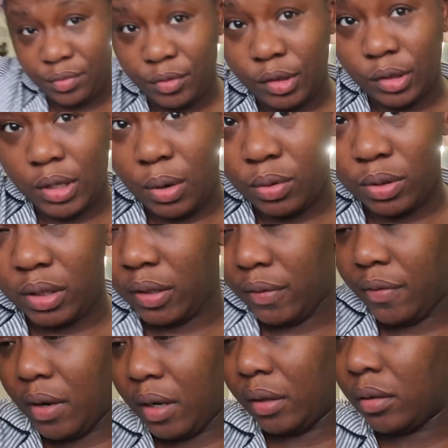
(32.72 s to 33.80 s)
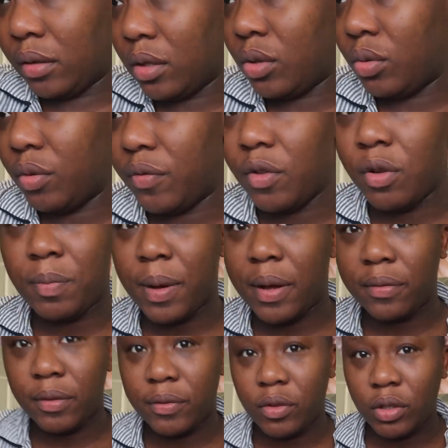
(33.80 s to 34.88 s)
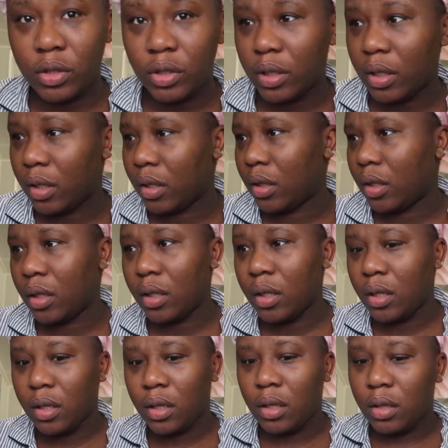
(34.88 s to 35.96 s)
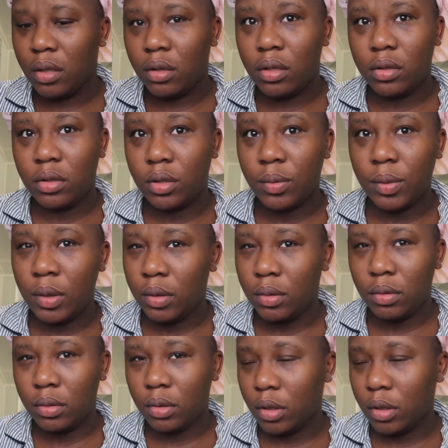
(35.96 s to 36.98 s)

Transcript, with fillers: No, that one is fine because we've not bathed, we've not done anything. They're doing